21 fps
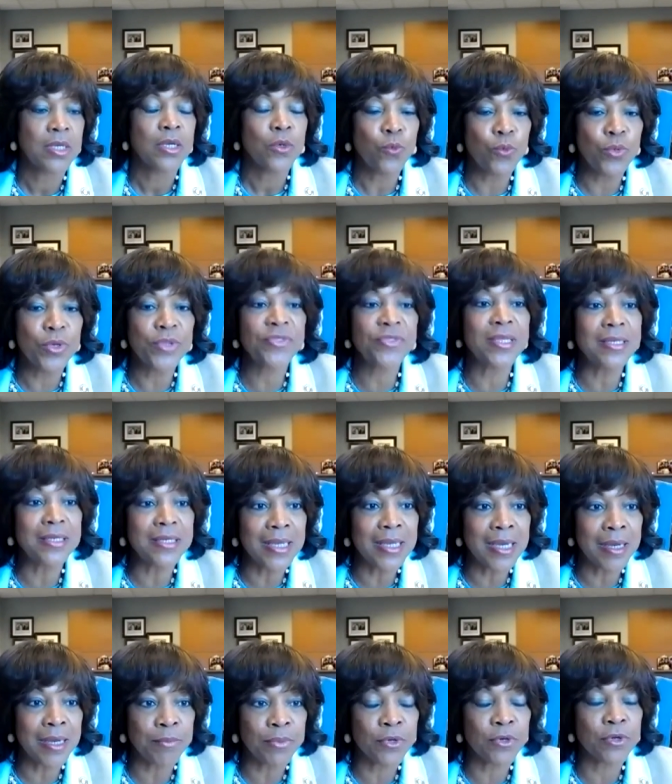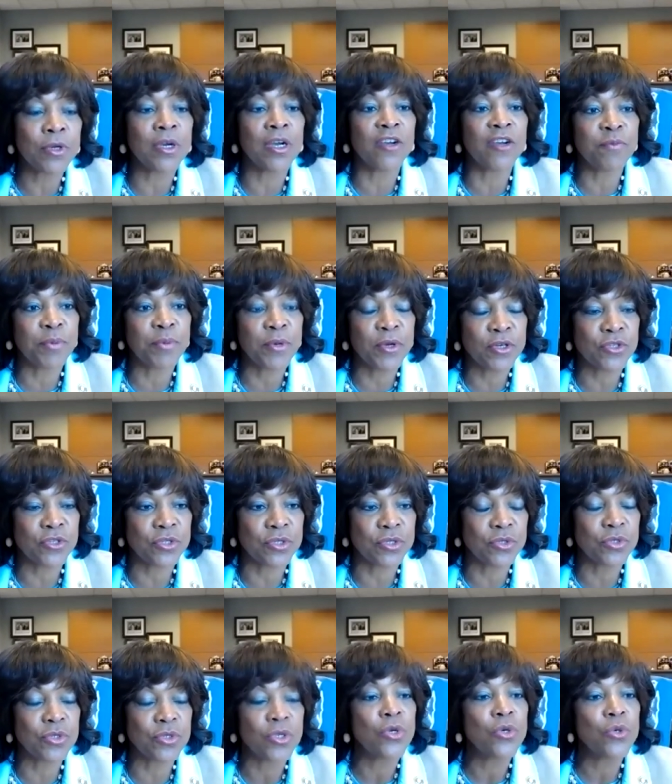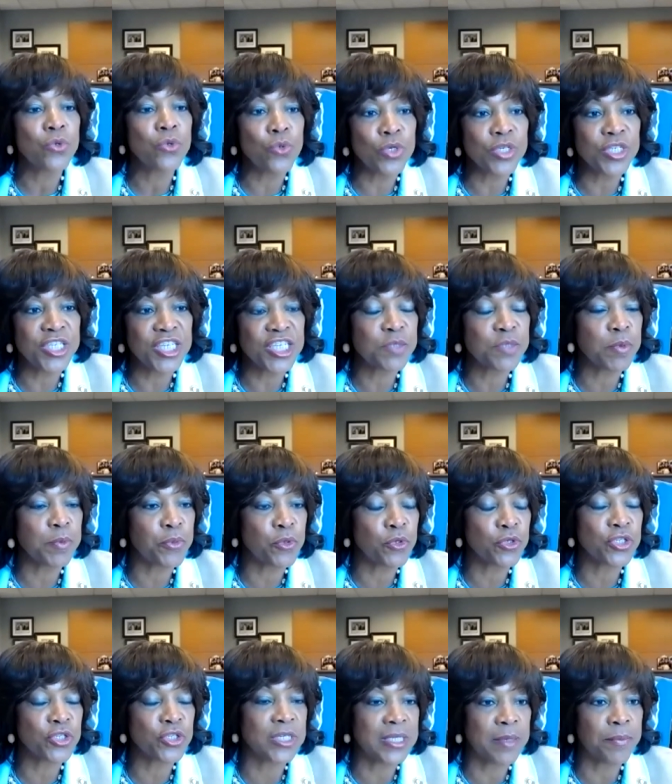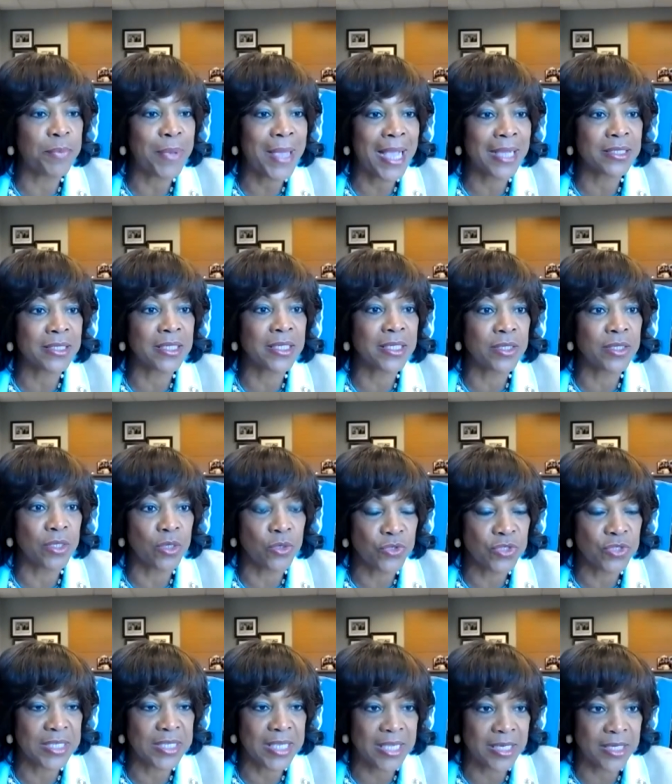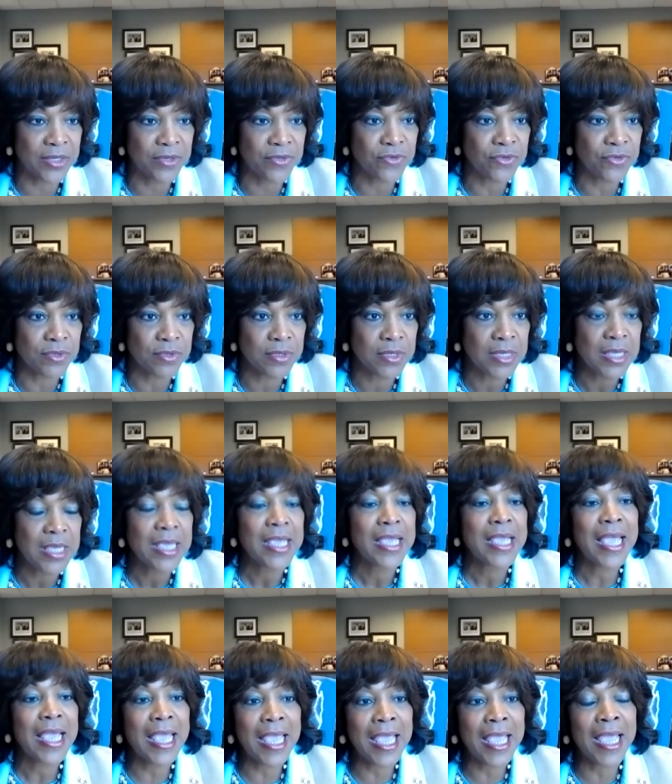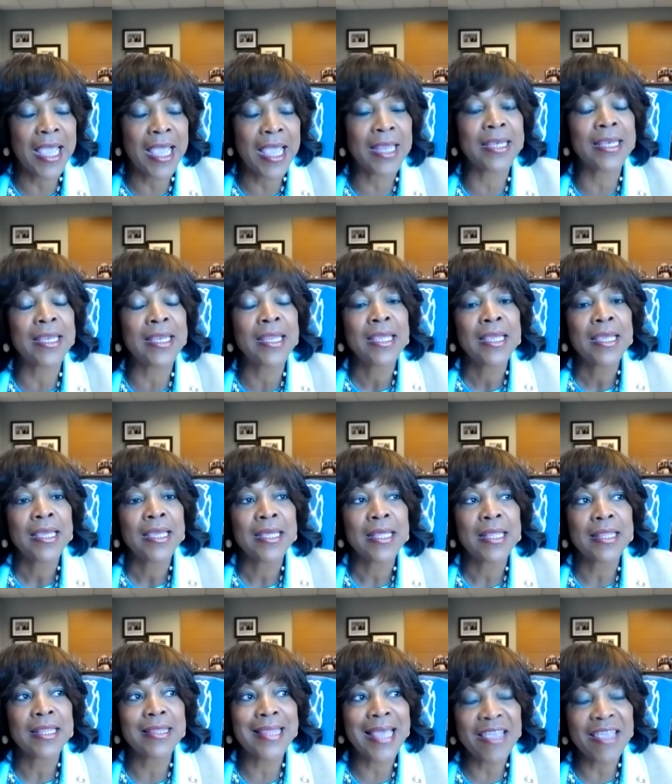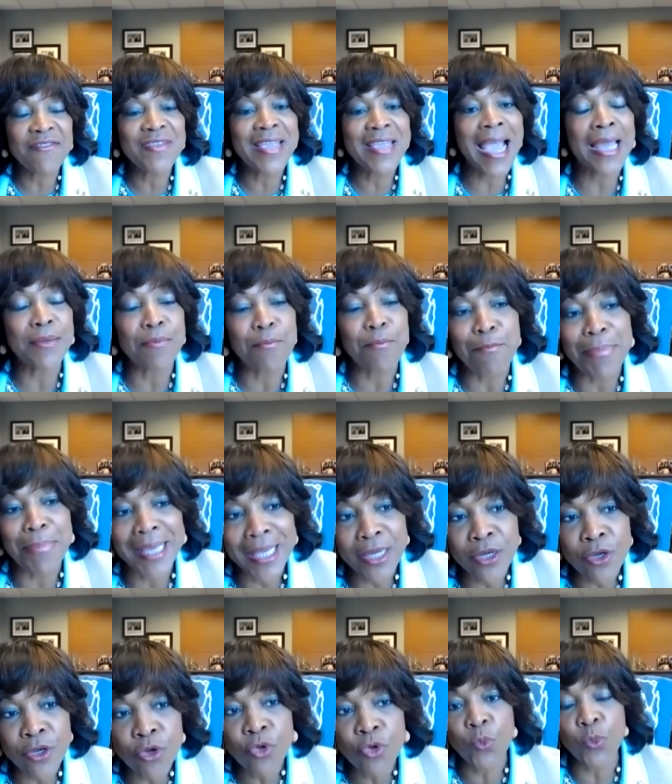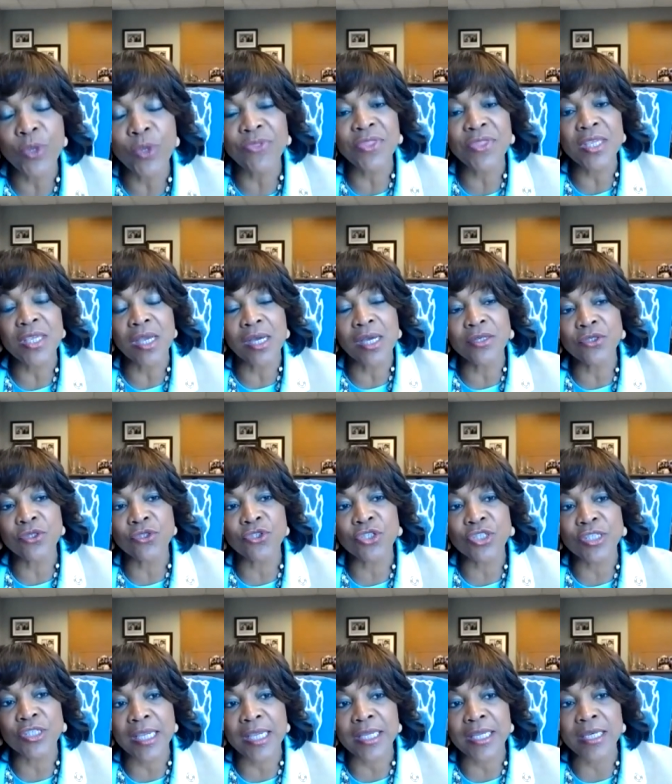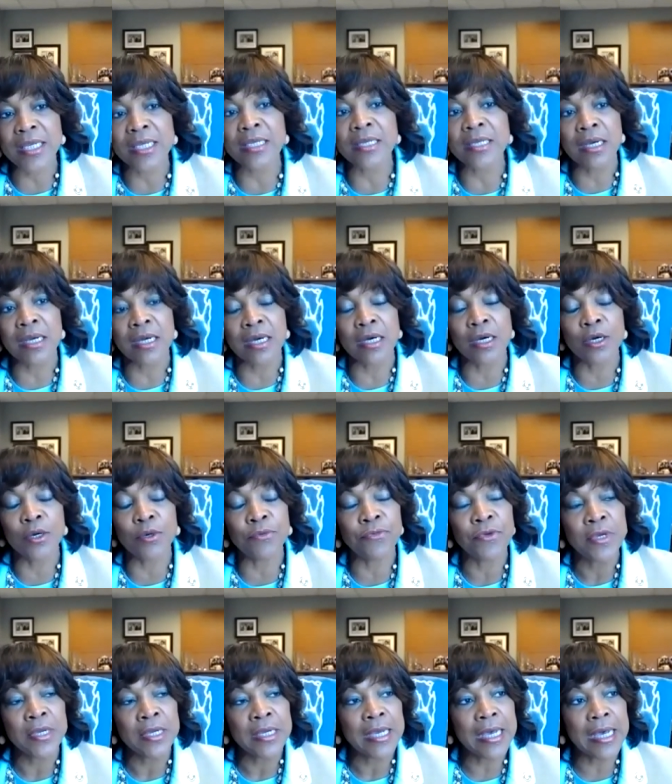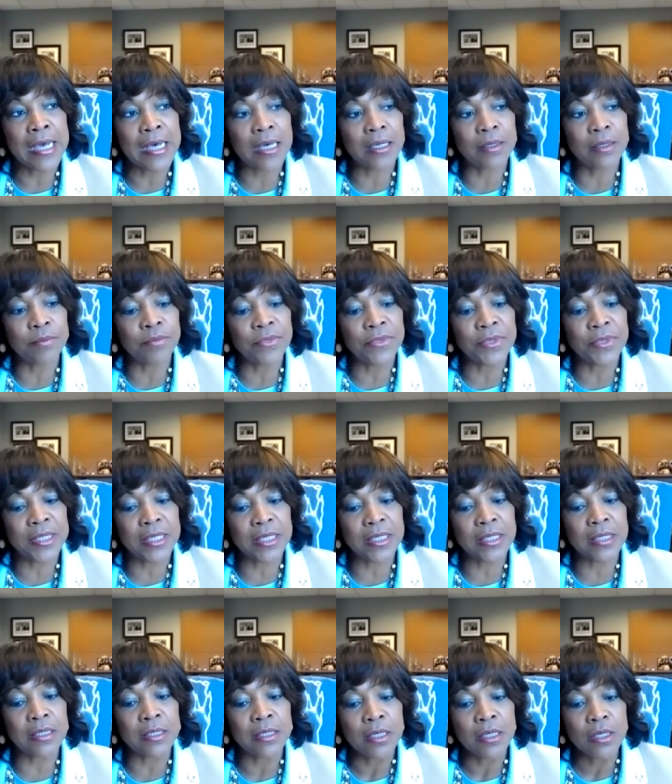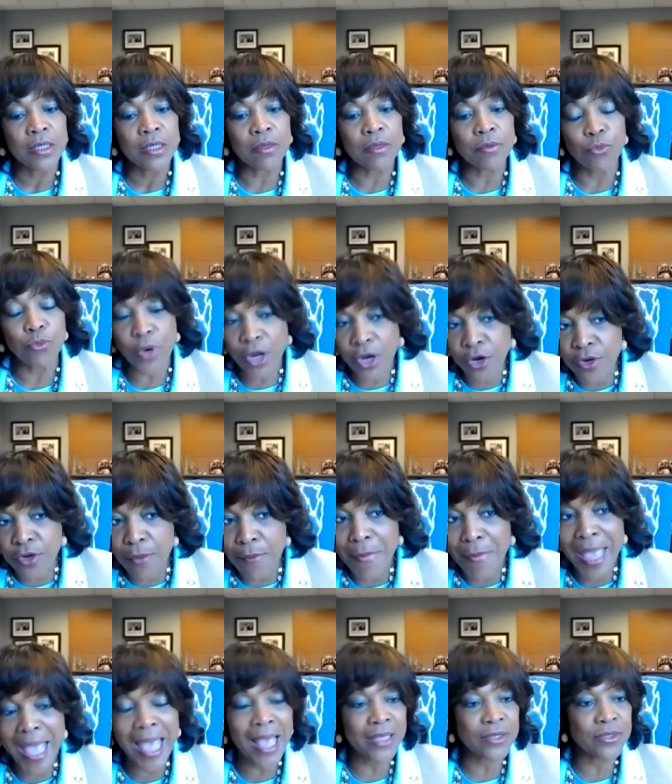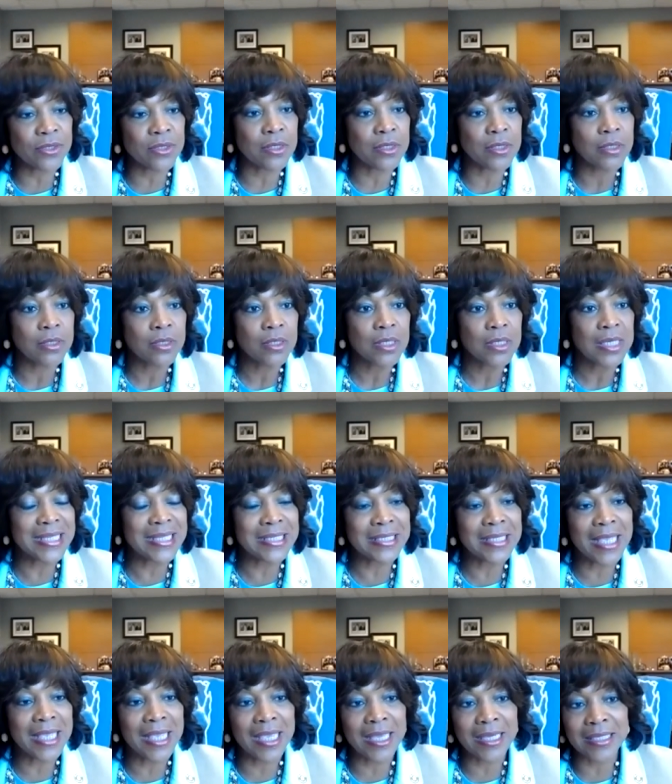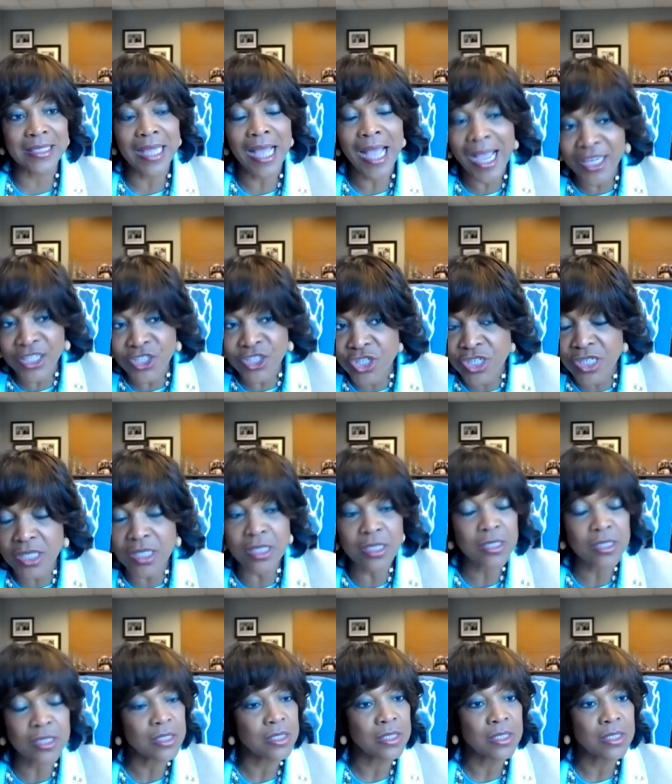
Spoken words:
with the number of persons who are disproportionately impacted in those settings. And they've gotten better with the understanding of the wearing a mask and hygiene,